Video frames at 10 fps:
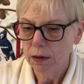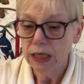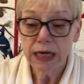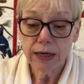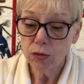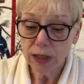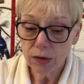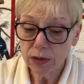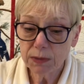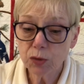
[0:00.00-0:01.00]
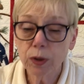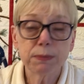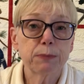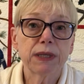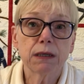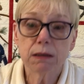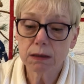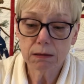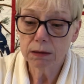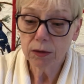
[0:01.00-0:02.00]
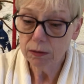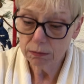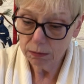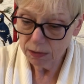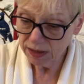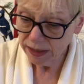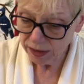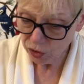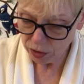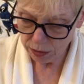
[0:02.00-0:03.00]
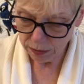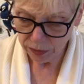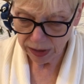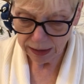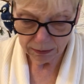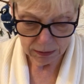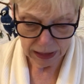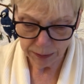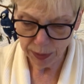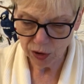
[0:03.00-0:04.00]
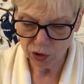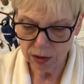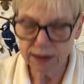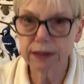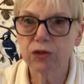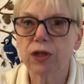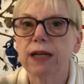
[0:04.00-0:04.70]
and I don't count them as WIPs because they're stitched. They're not like partial stitch. I